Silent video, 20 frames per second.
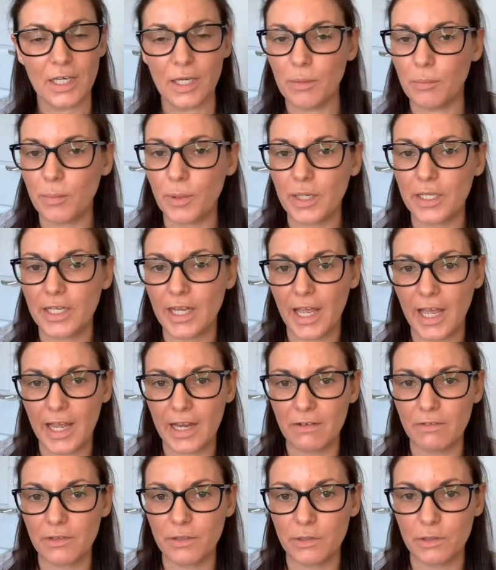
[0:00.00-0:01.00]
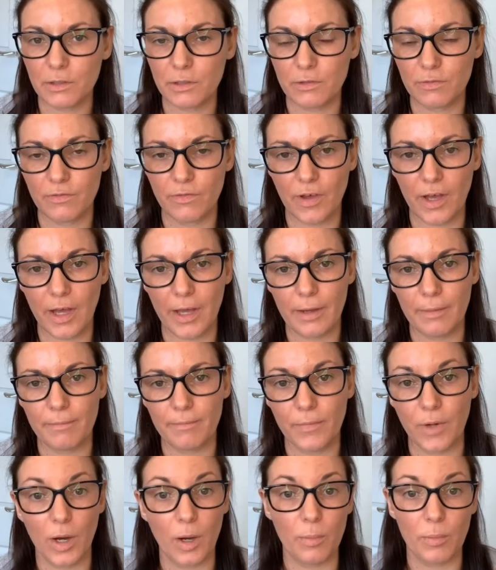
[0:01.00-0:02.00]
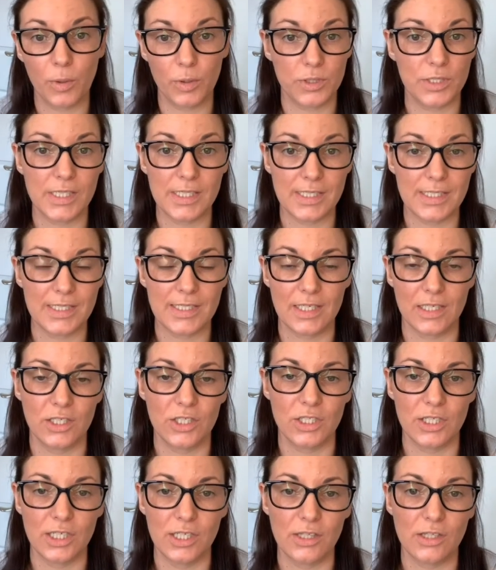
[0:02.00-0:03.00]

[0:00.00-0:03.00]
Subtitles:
but an area of our bodies essentially